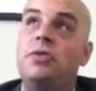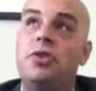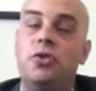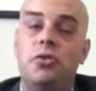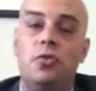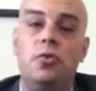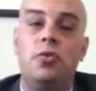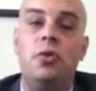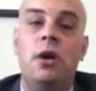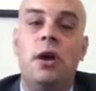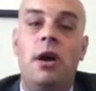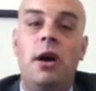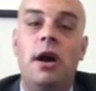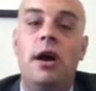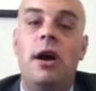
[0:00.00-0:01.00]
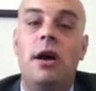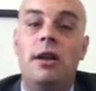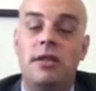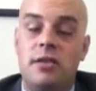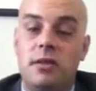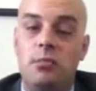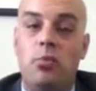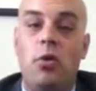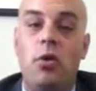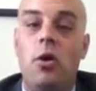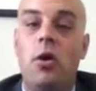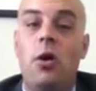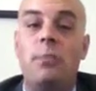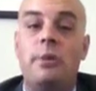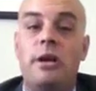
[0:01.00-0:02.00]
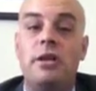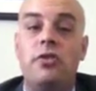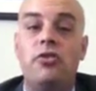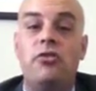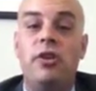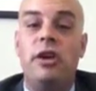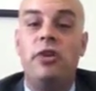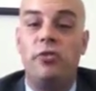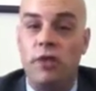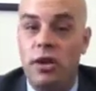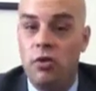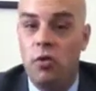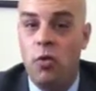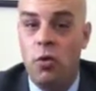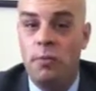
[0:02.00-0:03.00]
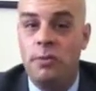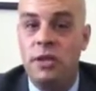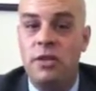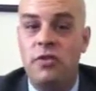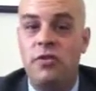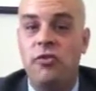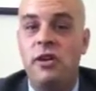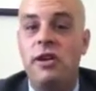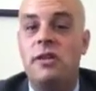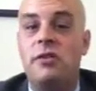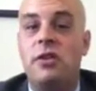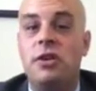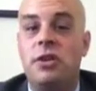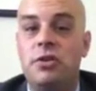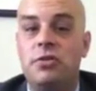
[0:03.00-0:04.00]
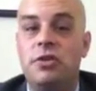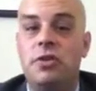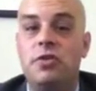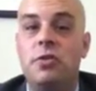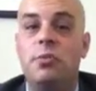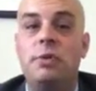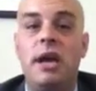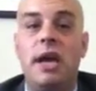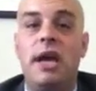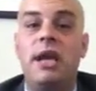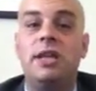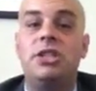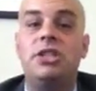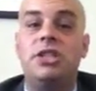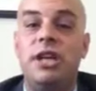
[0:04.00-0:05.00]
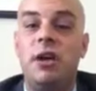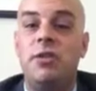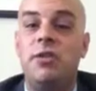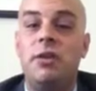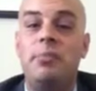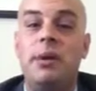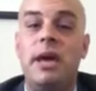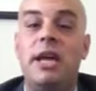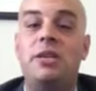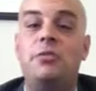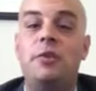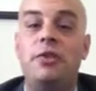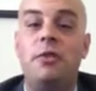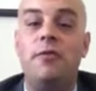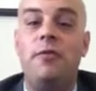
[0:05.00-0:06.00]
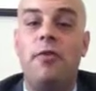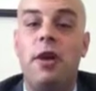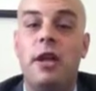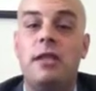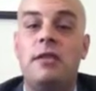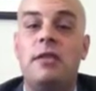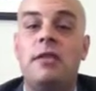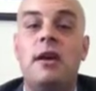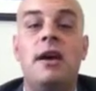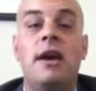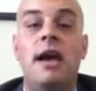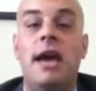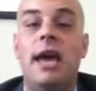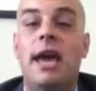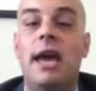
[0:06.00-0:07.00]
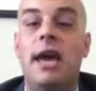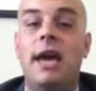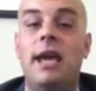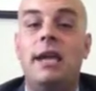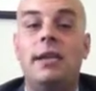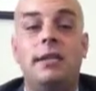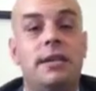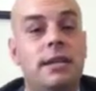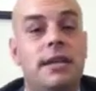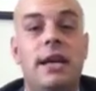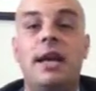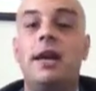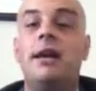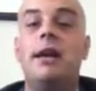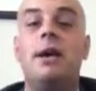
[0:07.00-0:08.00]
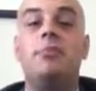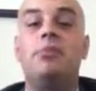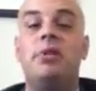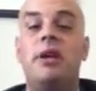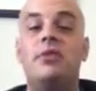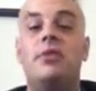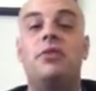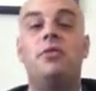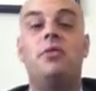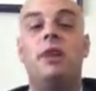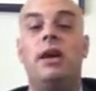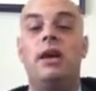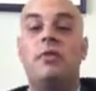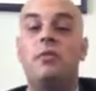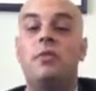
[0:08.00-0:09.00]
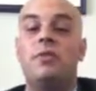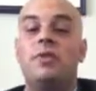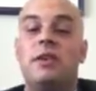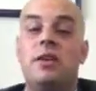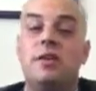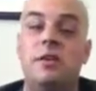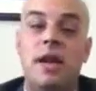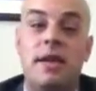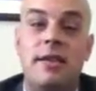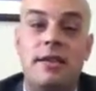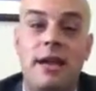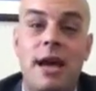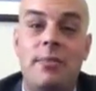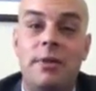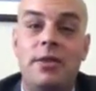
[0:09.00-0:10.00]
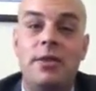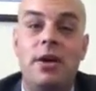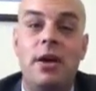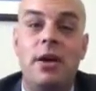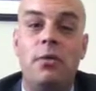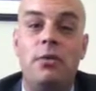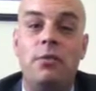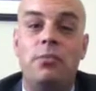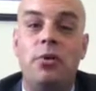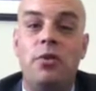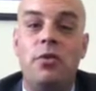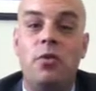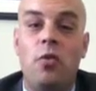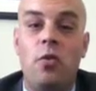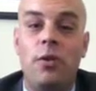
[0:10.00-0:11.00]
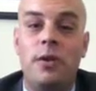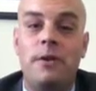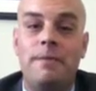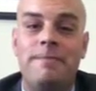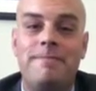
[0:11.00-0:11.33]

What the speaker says: to support our ministry, Green Cord Ministries on YouTube, and share the page with your friends. And yeah, God bless you, and we'll see you next Sabbath with Brother Gordon.